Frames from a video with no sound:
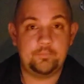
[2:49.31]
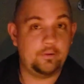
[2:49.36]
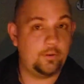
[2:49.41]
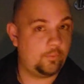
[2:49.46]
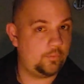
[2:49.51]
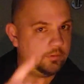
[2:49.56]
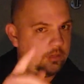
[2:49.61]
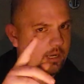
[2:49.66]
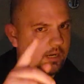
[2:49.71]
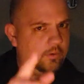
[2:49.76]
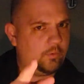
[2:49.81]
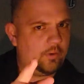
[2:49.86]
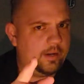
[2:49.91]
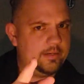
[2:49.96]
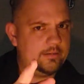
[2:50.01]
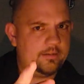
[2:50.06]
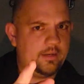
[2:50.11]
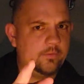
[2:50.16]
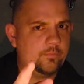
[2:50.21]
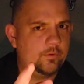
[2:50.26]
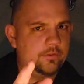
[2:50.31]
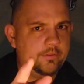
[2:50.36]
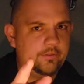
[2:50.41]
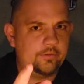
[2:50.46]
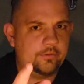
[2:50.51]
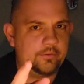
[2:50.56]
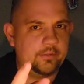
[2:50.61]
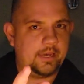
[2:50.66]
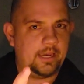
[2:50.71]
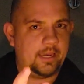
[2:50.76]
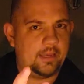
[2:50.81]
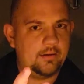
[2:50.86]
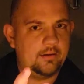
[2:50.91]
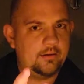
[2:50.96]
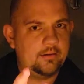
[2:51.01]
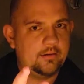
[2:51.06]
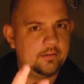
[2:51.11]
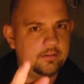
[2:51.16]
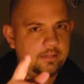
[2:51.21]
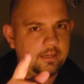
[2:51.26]
but we're not quite done with you yet.
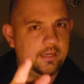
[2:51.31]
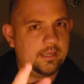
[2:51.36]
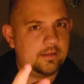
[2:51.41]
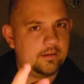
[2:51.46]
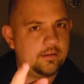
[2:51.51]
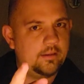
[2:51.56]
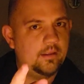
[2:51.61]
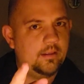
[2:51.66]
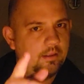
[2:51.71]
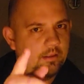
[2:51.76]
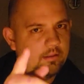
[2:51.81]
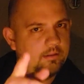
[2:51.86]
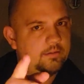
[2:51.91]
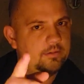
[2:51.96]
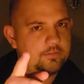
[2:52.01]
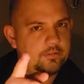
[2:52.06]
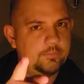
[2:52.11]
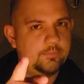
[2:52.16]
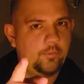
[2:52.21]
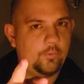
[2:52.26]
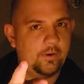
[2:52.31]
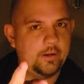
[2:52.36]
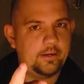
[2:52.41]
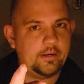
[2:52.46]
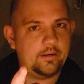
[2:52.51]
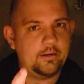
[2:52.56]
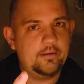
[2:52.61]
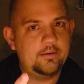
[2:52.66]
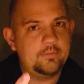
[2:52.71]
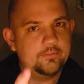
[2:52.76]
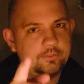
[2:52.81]
Again, disappointed.